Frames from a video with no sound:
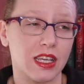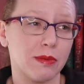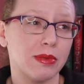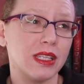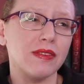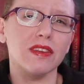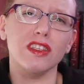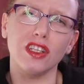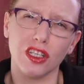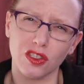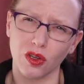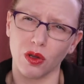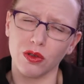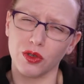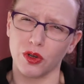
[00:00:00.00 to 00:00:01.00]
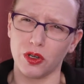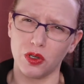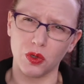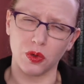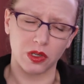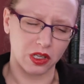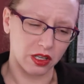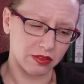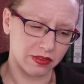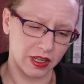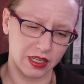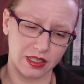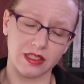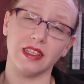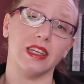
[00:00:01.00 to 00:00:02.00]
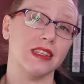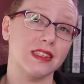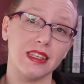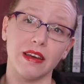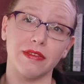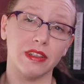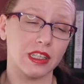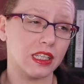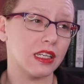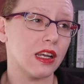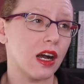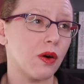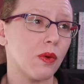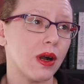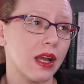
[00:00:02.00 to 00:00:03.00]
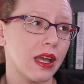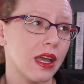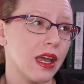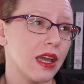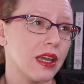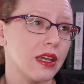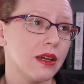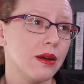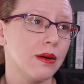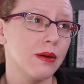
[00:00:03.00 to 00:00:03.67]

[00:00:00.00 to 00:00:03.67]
I believe it's adult or new adult fantasy. It's definitely not YA.